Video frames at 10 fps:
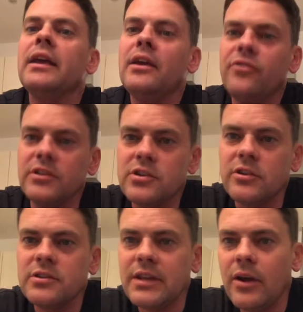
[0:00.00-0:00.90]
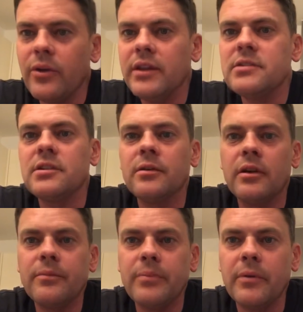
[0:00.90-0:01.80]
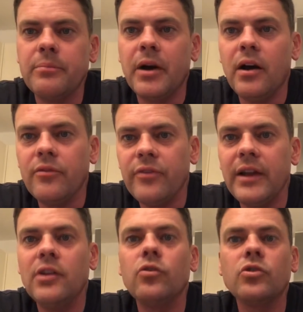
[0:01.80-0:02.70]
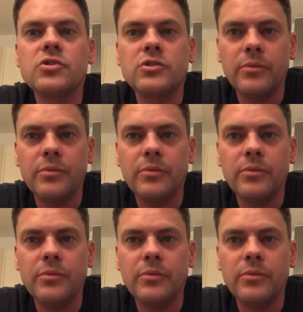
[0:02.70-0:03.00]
If it turns out it's a part failure or